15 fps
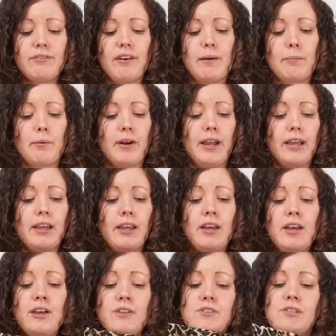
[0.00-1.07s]
fabric
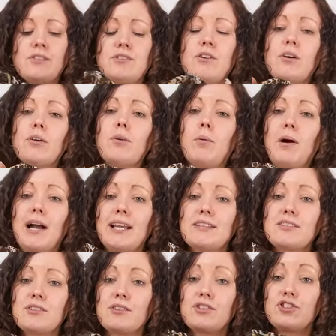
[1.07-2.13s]
so it's not quite
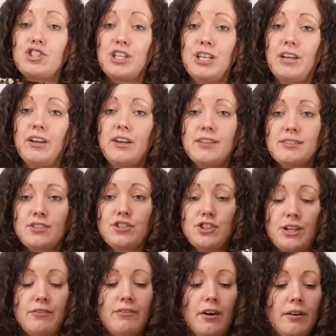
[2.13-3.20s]
so sheer as a
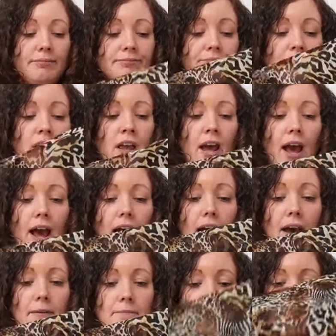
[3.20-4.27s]
chiffon
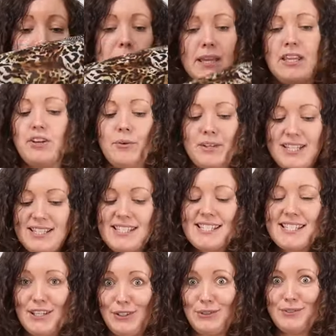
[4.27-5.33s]
um, but you know it is
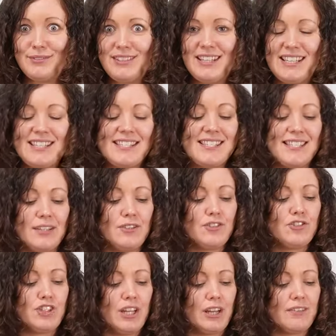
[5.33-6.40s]
still it is still
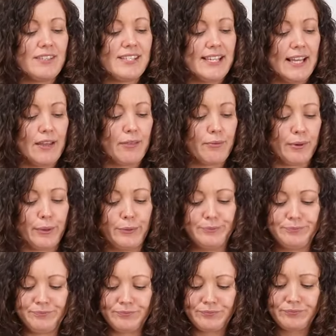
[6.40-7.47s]
sheer and see-through
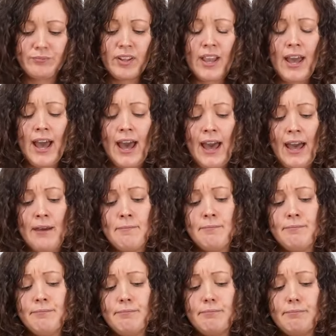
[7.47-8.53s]

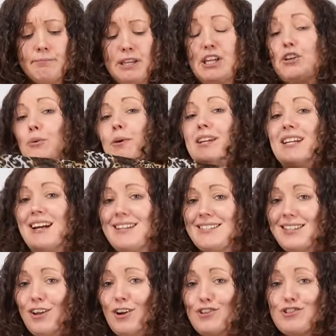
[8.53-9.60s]
um, but you know in nice
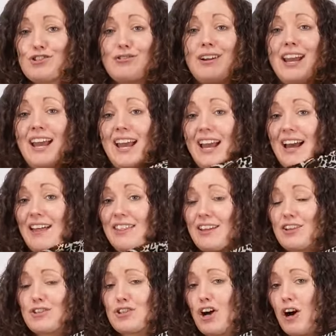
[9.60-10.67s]
lingerie I
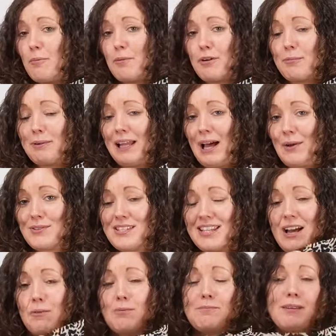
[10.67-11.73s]
think a top or a blouse and
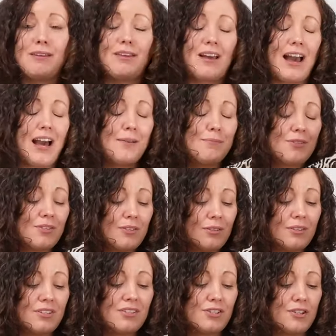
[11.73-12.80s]
that would be
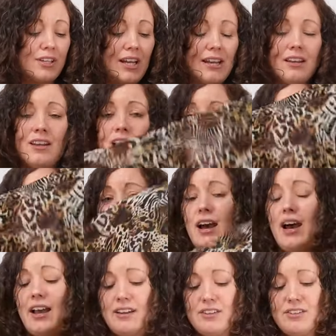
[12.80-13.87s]
absolutely stunning
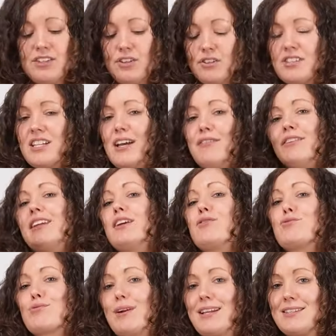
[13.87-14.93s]
and you know definitely a
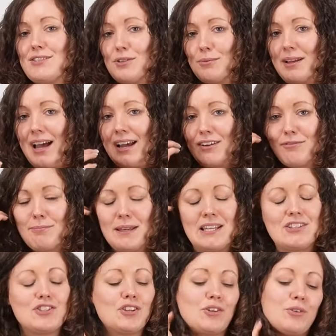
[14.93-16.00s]
dressed up kind of
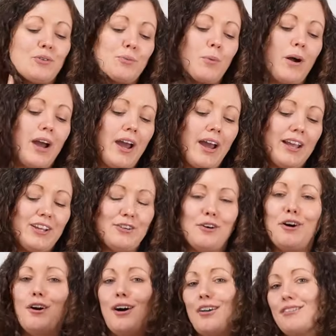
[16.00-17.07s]
piece you could wear you know
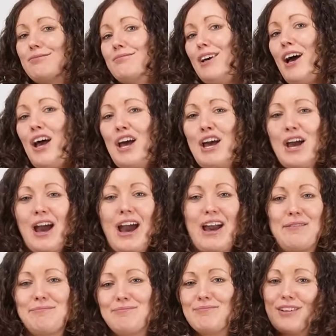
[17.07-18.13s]
on um,
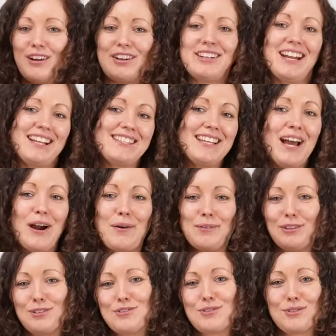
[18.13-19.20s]
on a night out
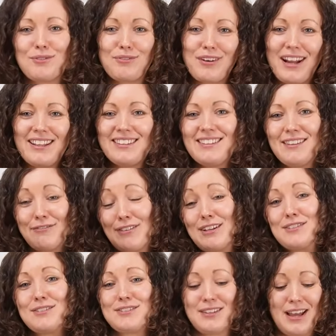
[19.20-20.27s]
with lunch with friends uh,
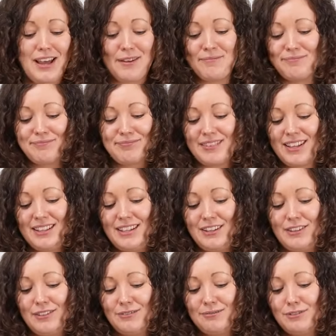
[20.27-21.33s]
friends um, you
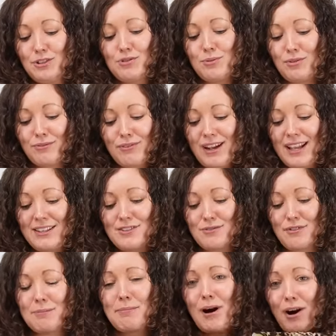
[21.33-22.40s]
know lunch with friends
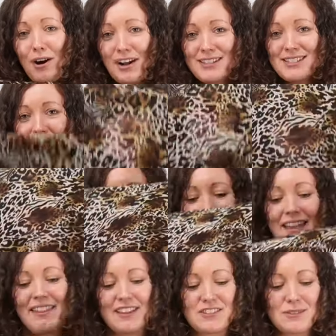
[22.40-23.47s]
or a party something
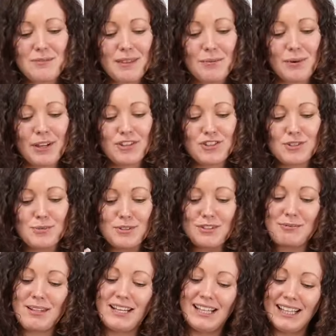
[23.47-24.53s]
like that something where you just want
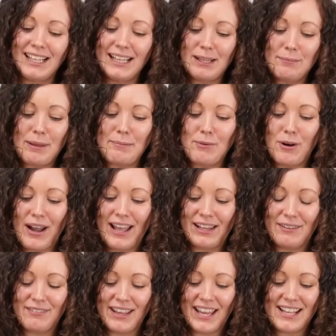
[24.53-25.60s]
something a little bit more
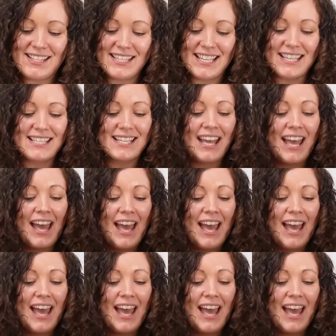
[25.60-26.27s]
elevated